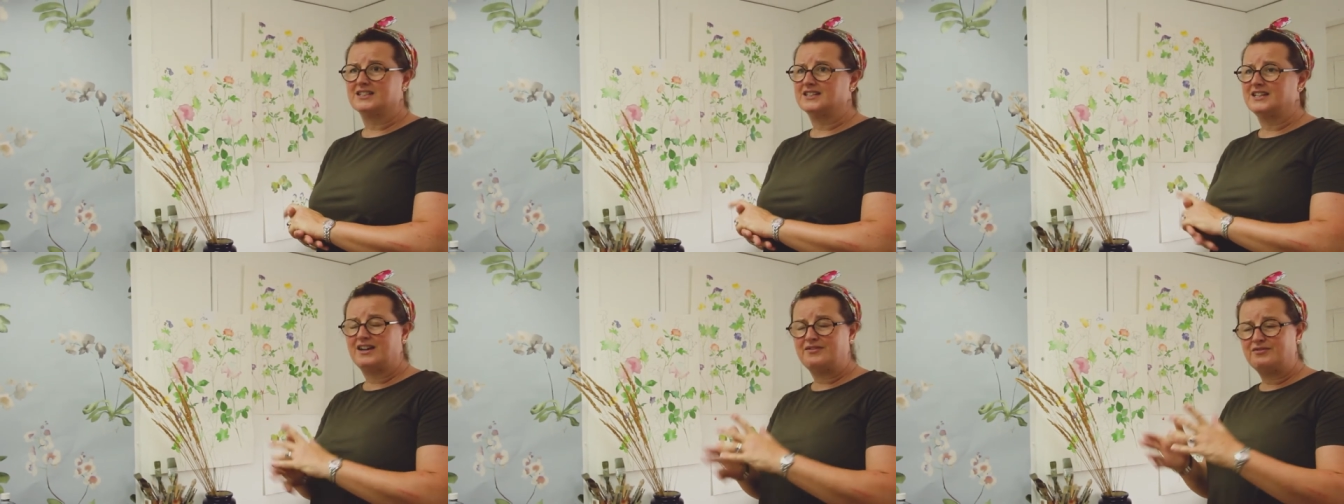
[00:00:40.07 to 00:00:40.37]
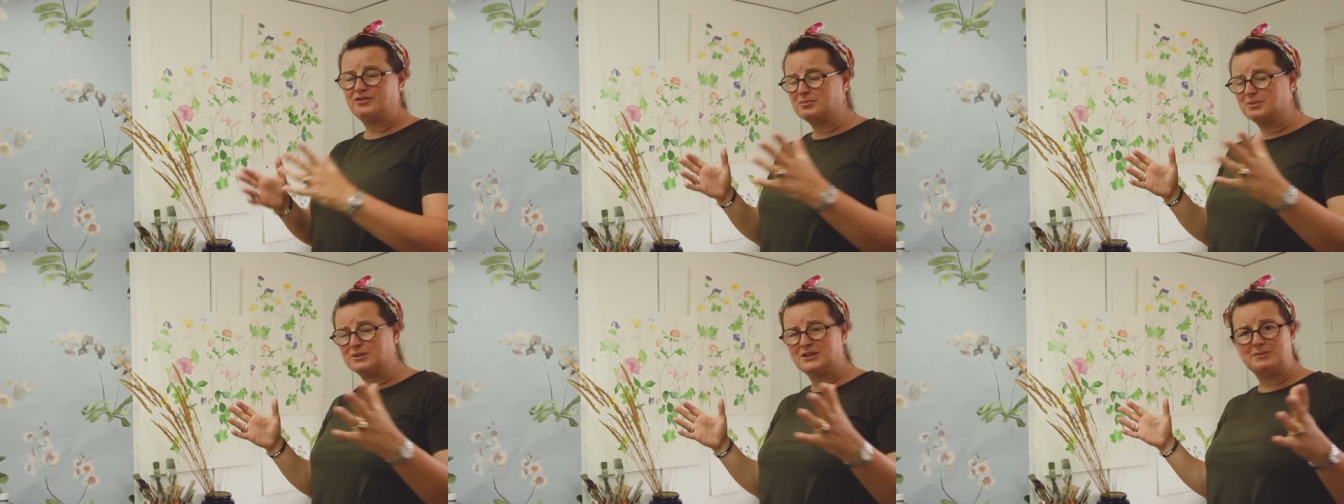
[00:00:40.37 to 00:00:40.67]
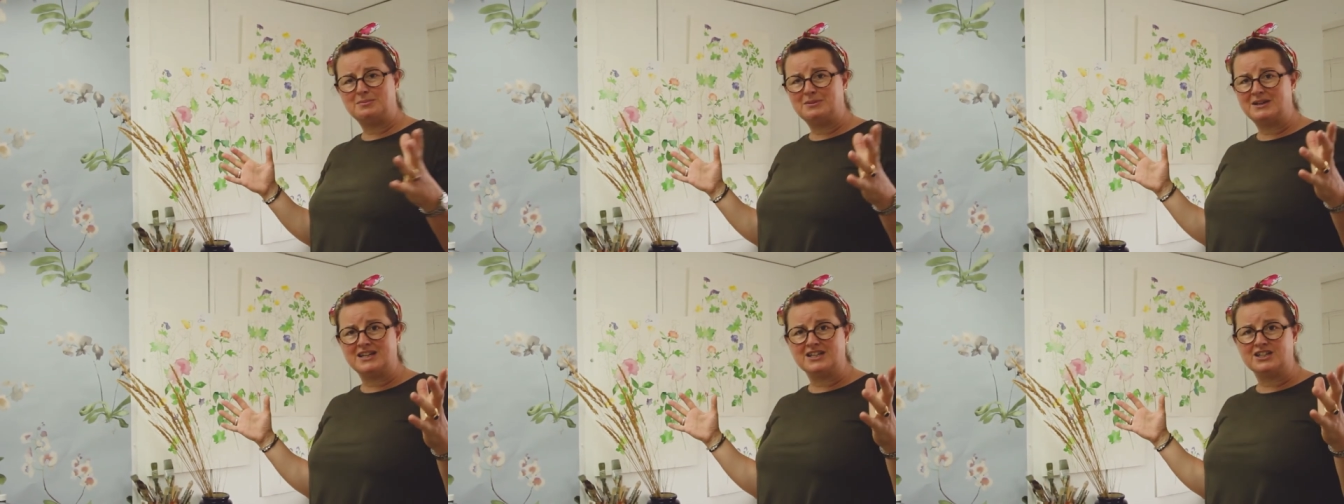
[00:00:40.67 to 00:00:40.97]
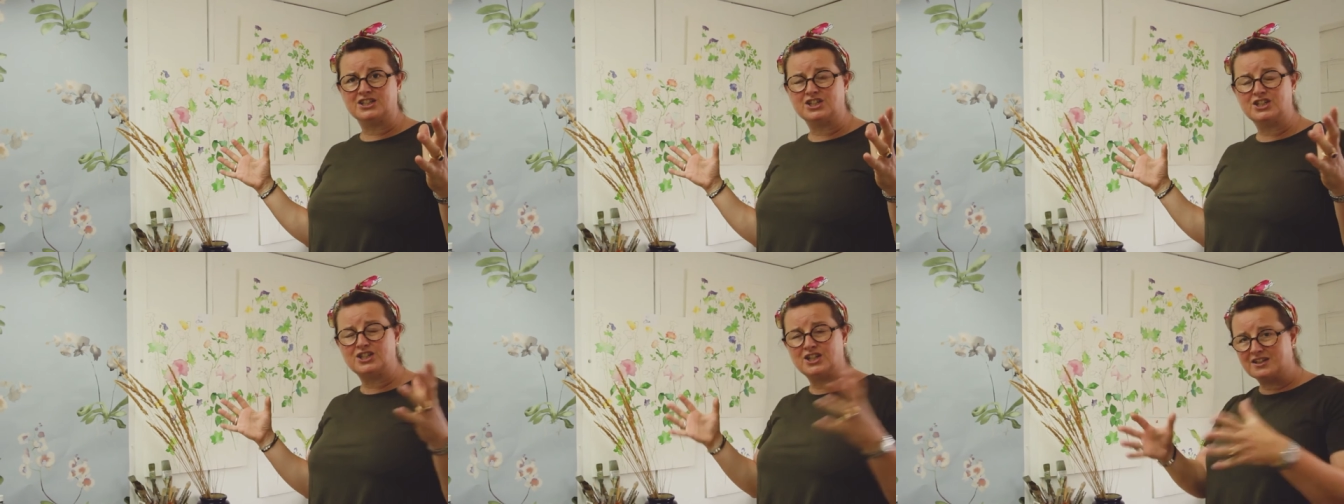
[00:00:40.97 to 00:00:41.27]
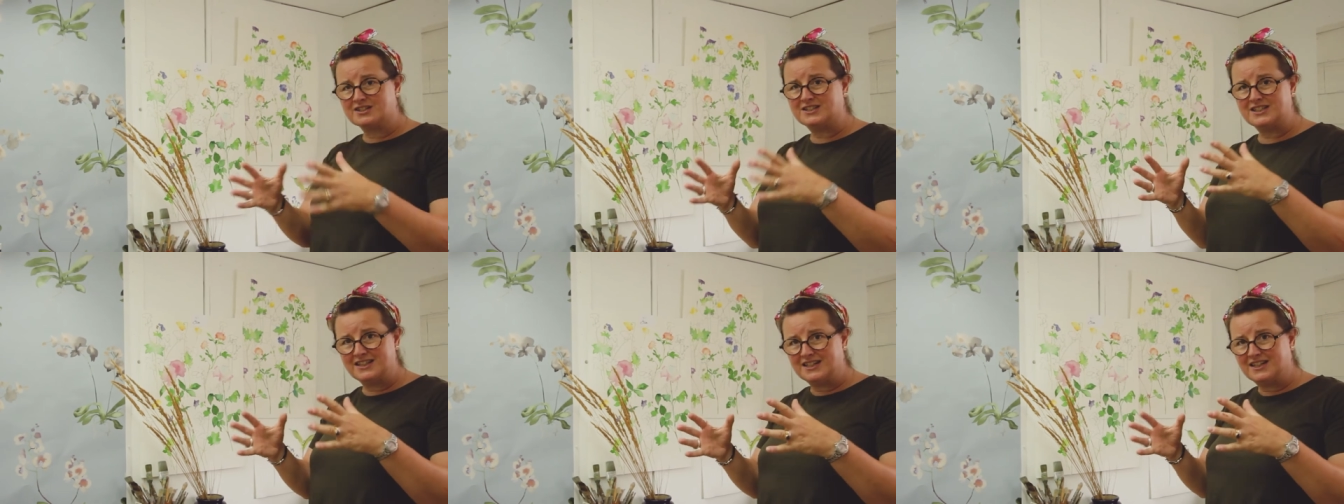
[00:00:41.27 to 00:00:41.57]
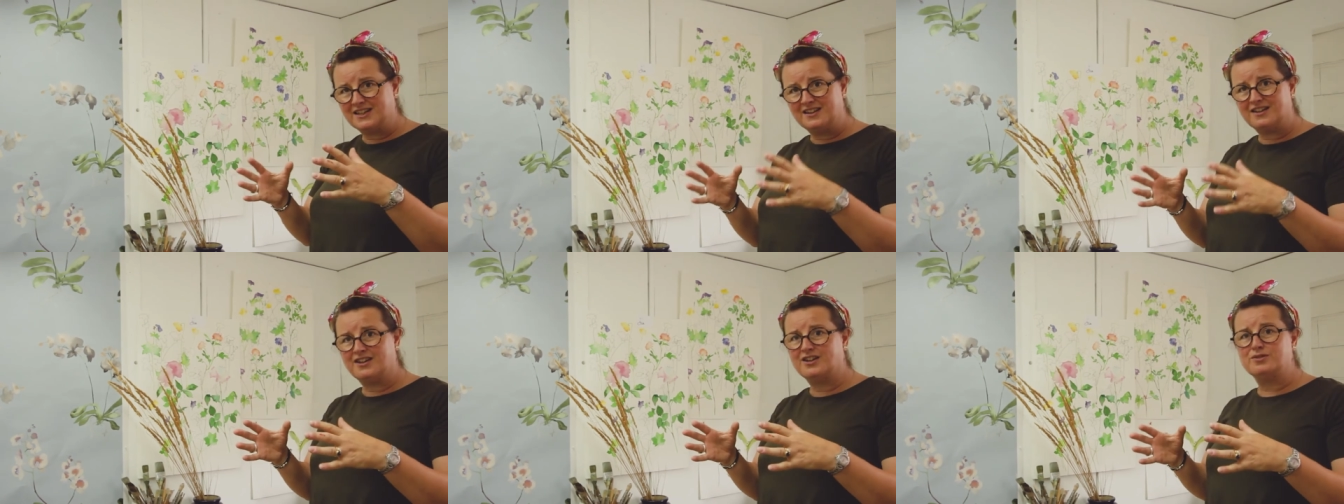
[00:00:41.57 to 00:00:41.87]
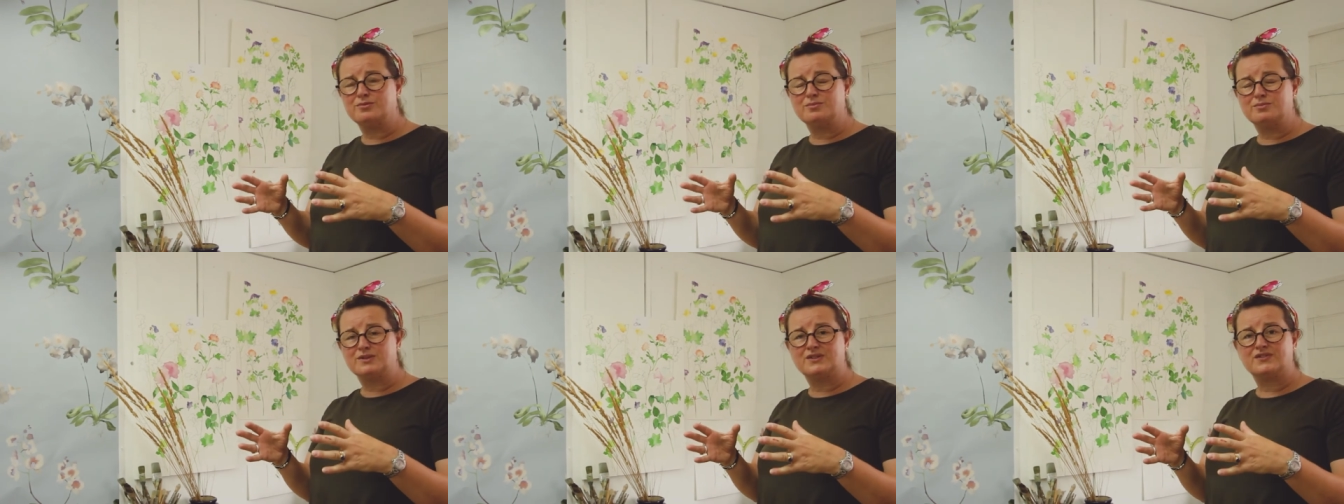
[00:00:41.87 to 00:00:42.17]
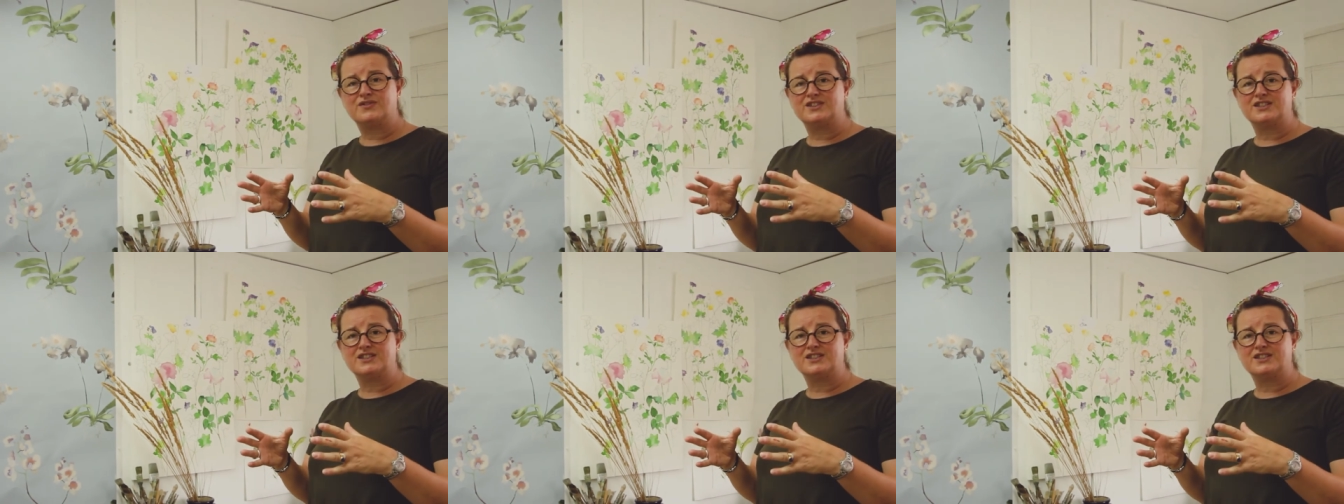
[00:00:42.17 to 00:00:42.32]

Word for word: and everybody being shut in their homes